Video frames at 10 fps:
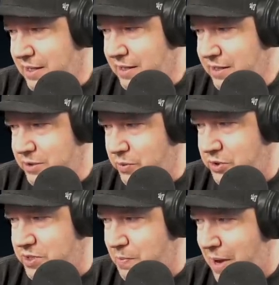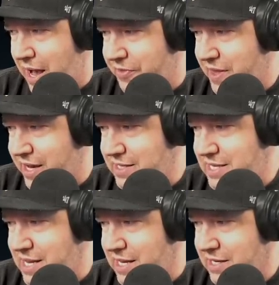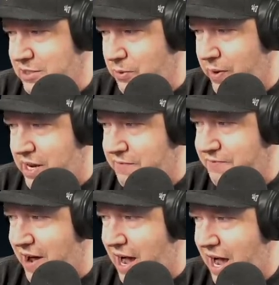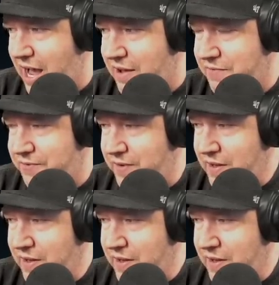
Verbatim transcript: As I will do some math, 1925